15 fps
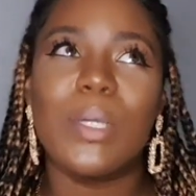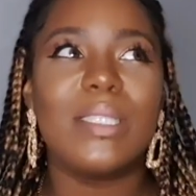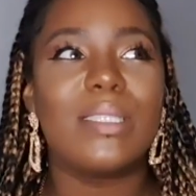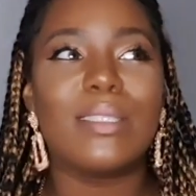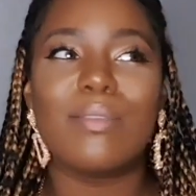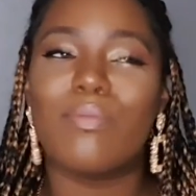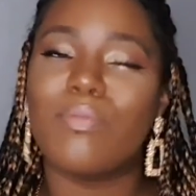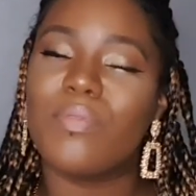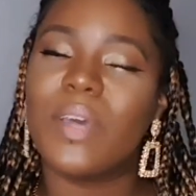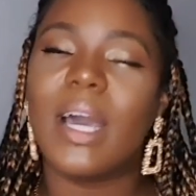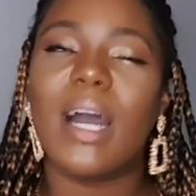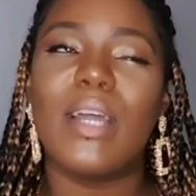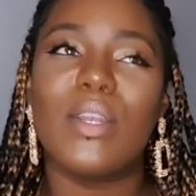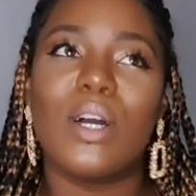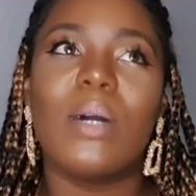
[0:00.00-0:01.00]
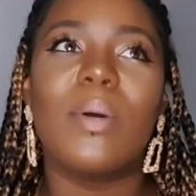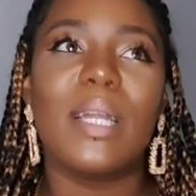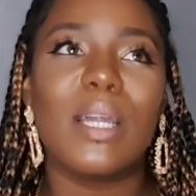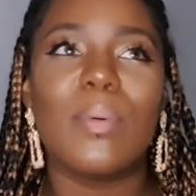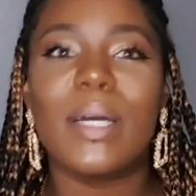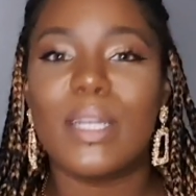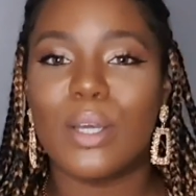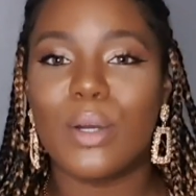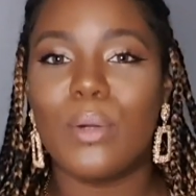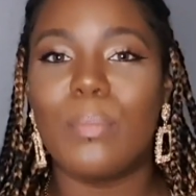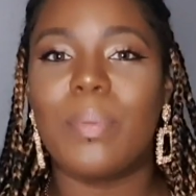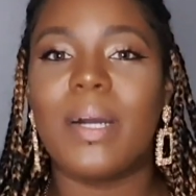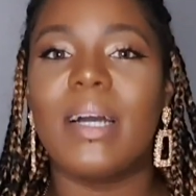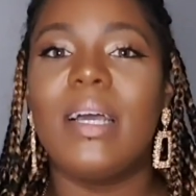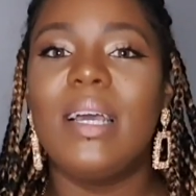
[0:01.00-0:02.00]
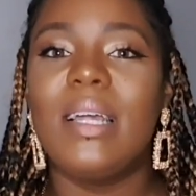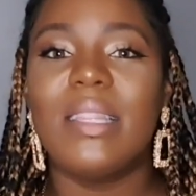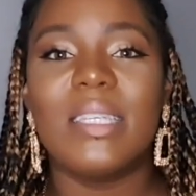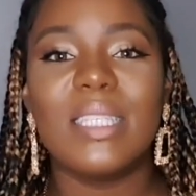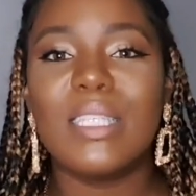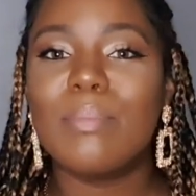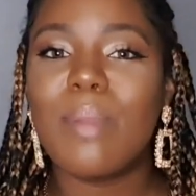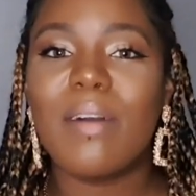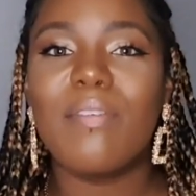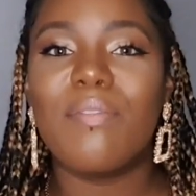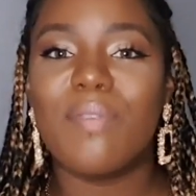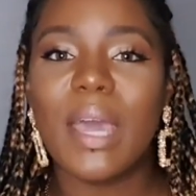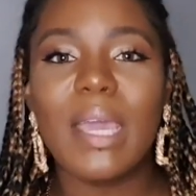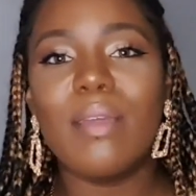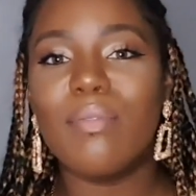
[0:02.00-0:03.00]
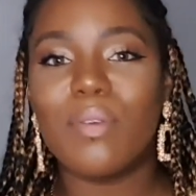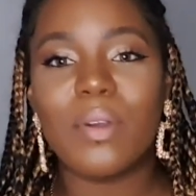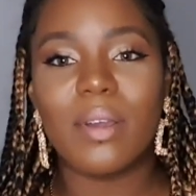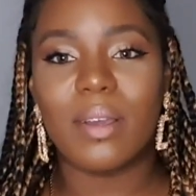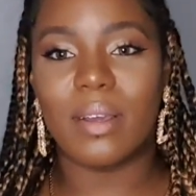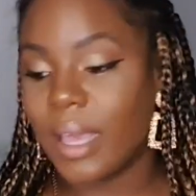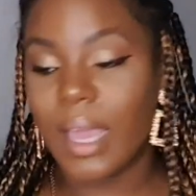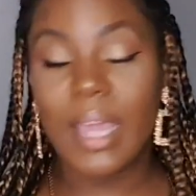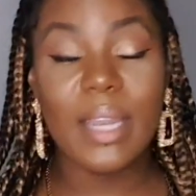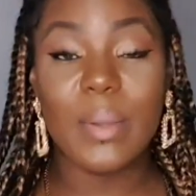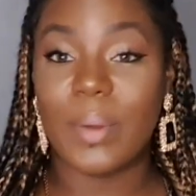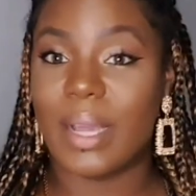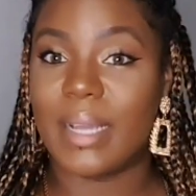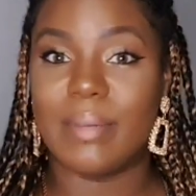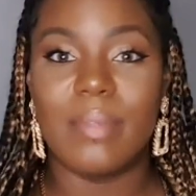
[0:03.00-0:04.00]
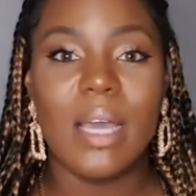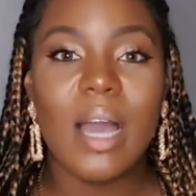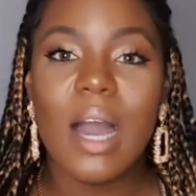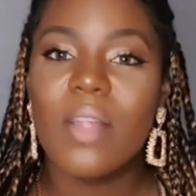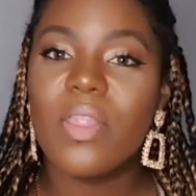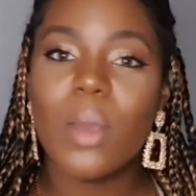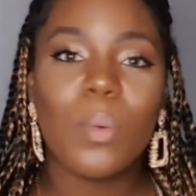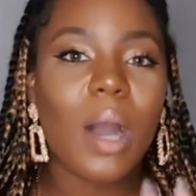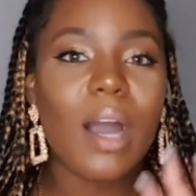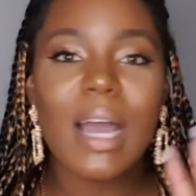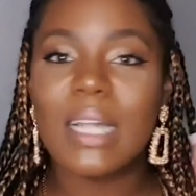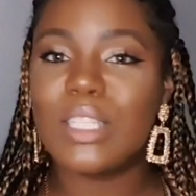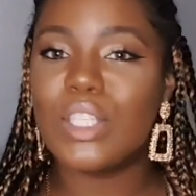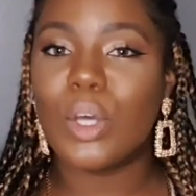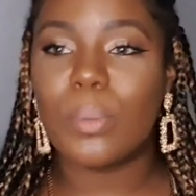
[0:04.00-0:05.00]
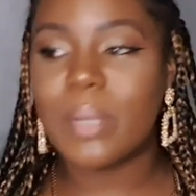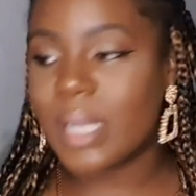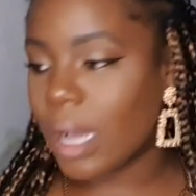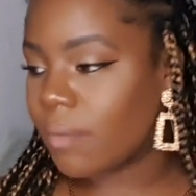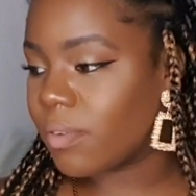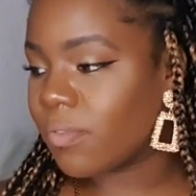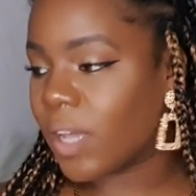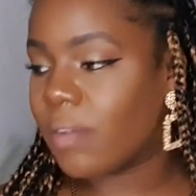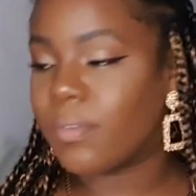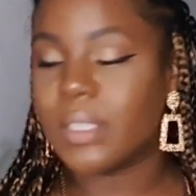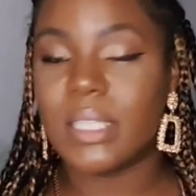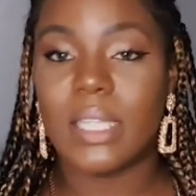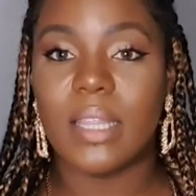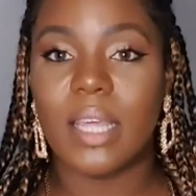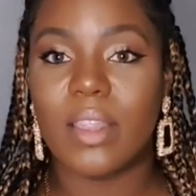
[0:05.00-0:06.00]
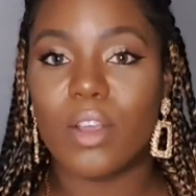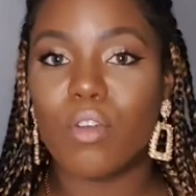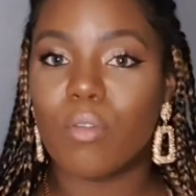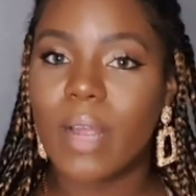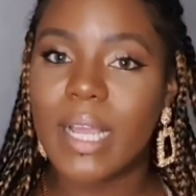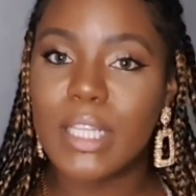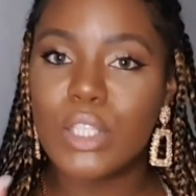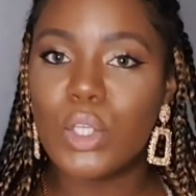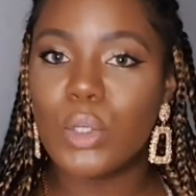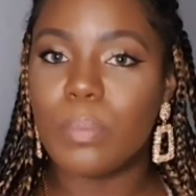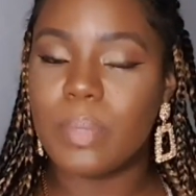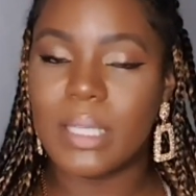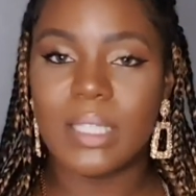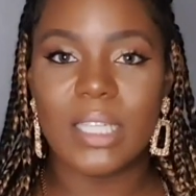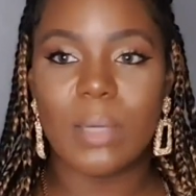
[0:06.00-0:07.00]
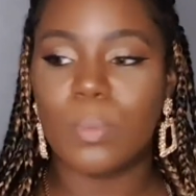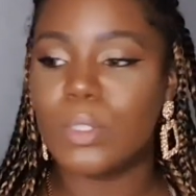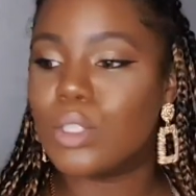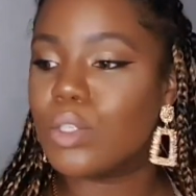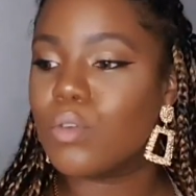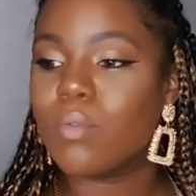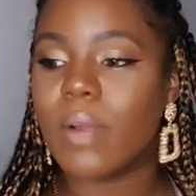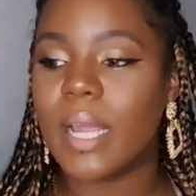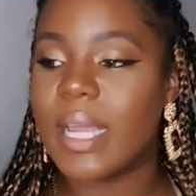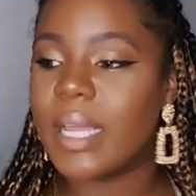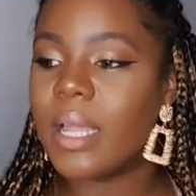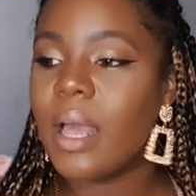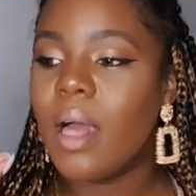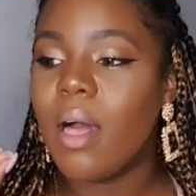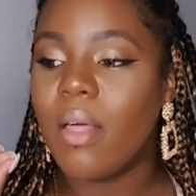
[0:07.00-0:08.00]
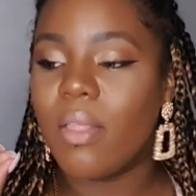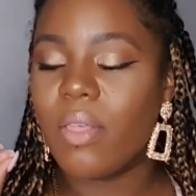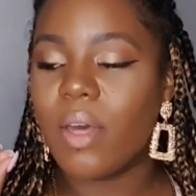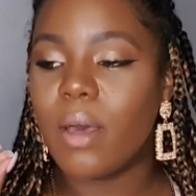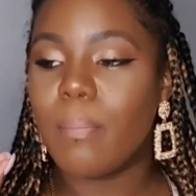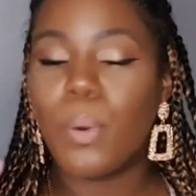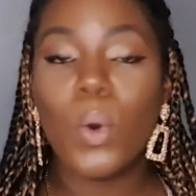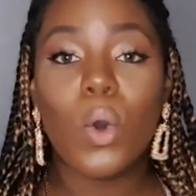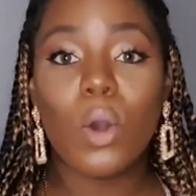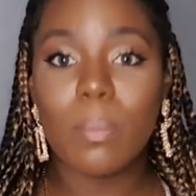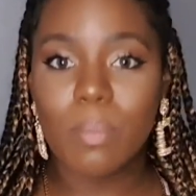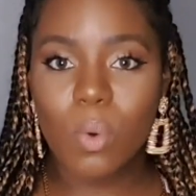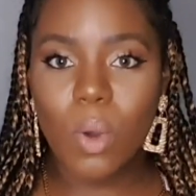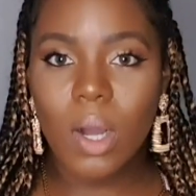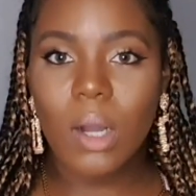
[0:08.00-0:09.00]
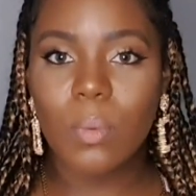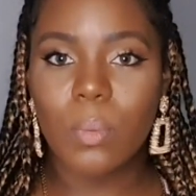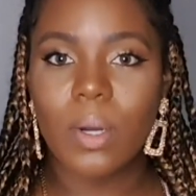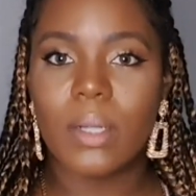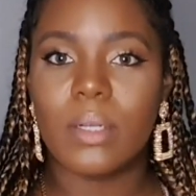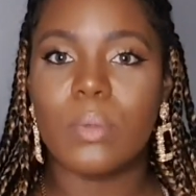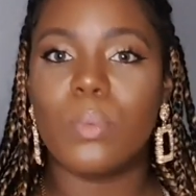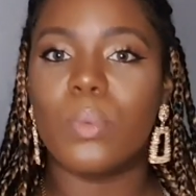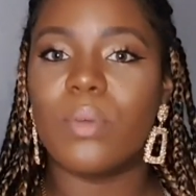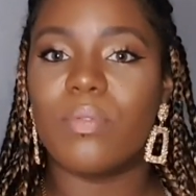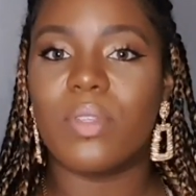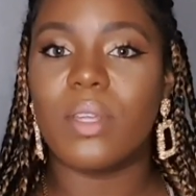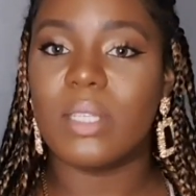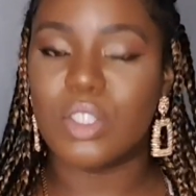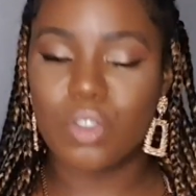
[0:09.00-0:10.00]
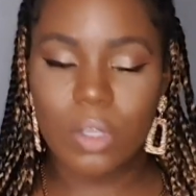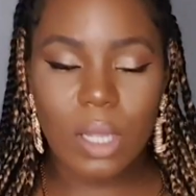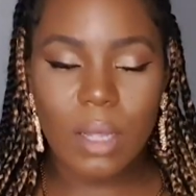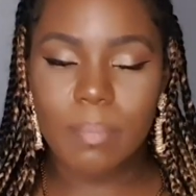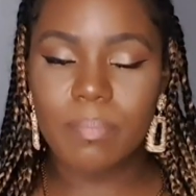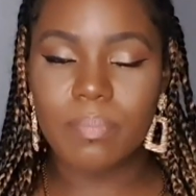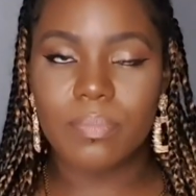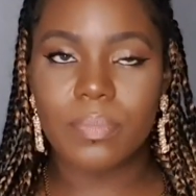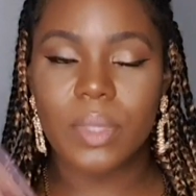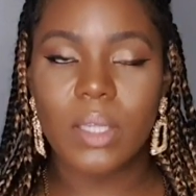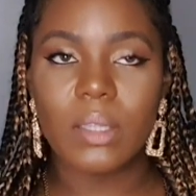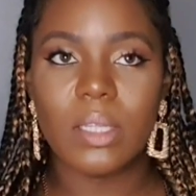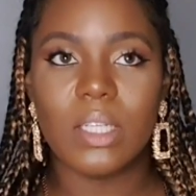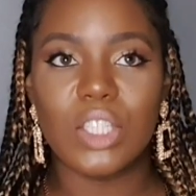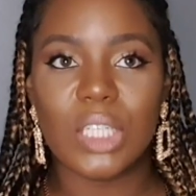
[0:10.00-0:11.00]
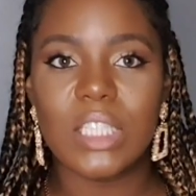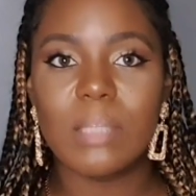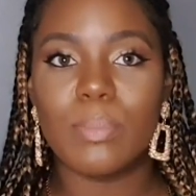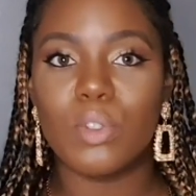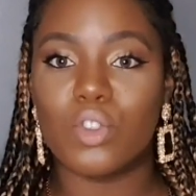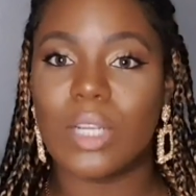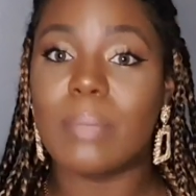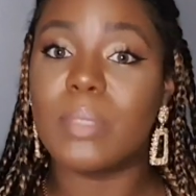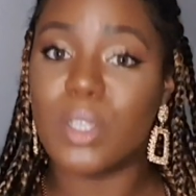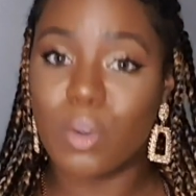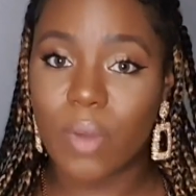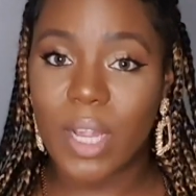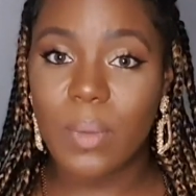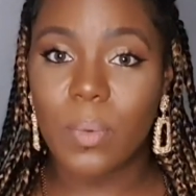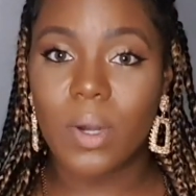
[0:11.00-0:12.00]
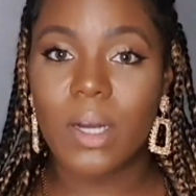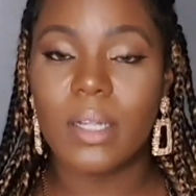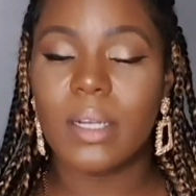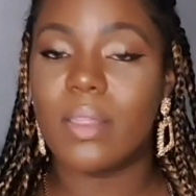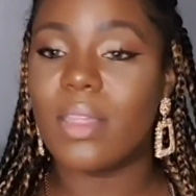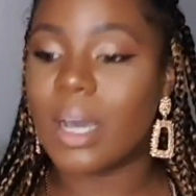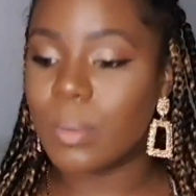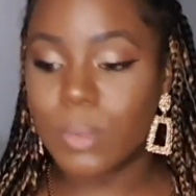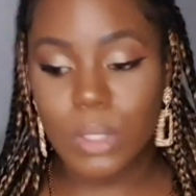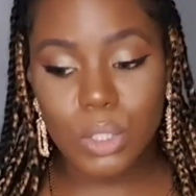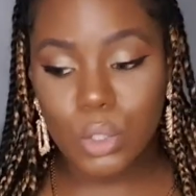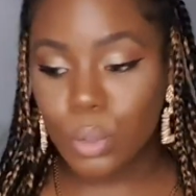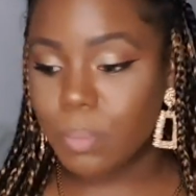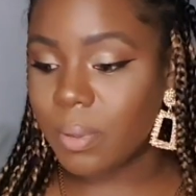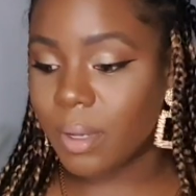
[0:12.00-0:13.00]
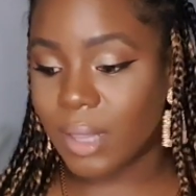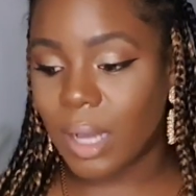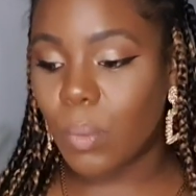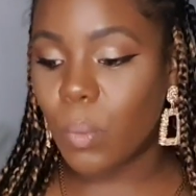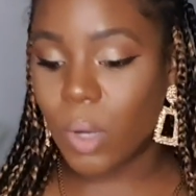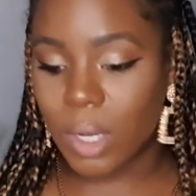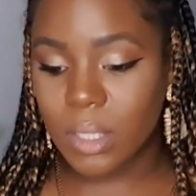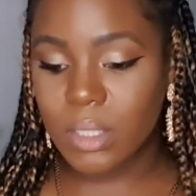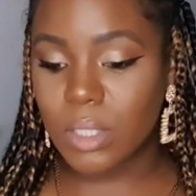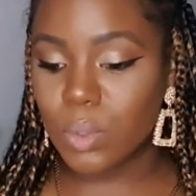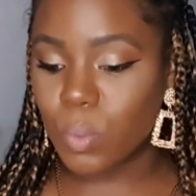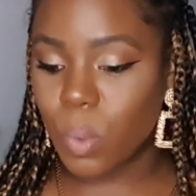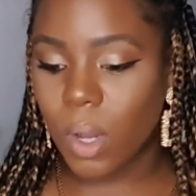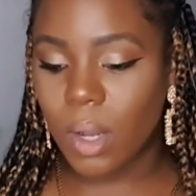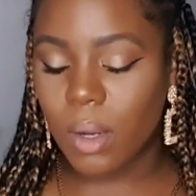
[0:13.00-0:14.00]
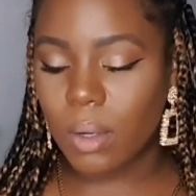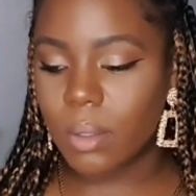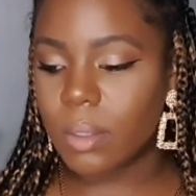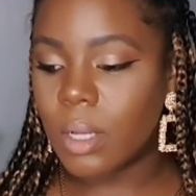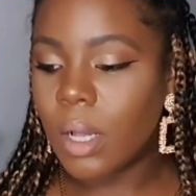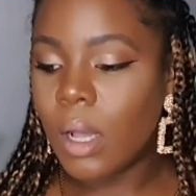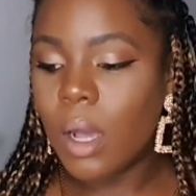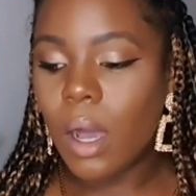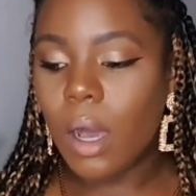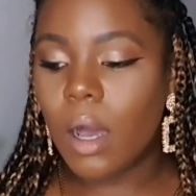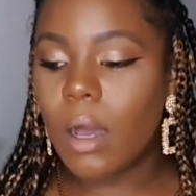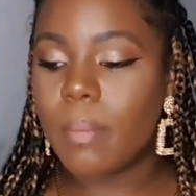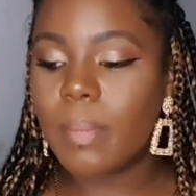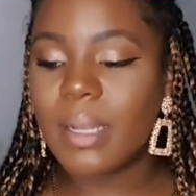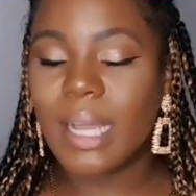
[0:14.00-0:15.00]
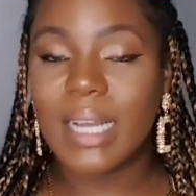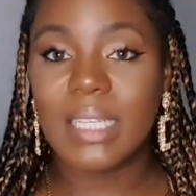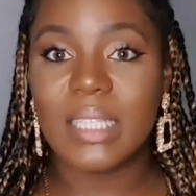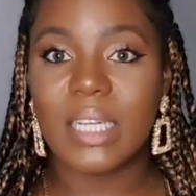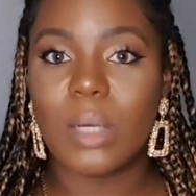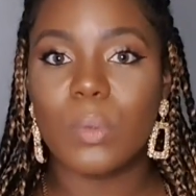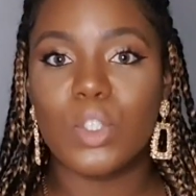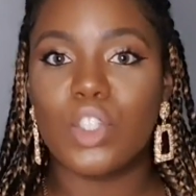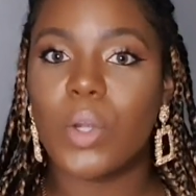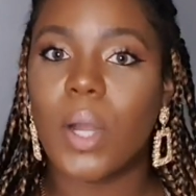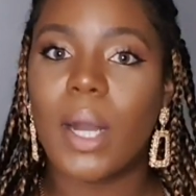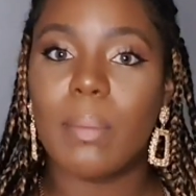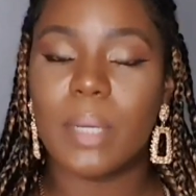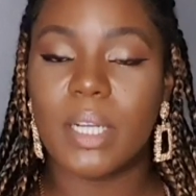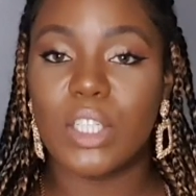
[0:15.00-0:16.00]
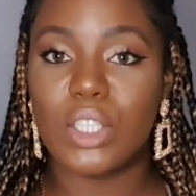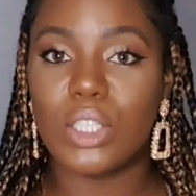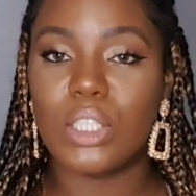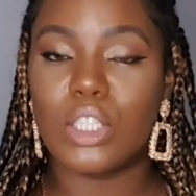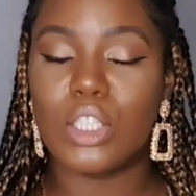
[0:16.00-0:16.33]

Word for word: it doesn't fit. I know, I know, I know, but this is my favorite. Anyway, though I had so many other favorites in there. The gray two-piece set was great. The Pour Moi one with the um, adjustable straps, the gray one, that was super, that worked as well. Um, like I said, I would try, I'm gonna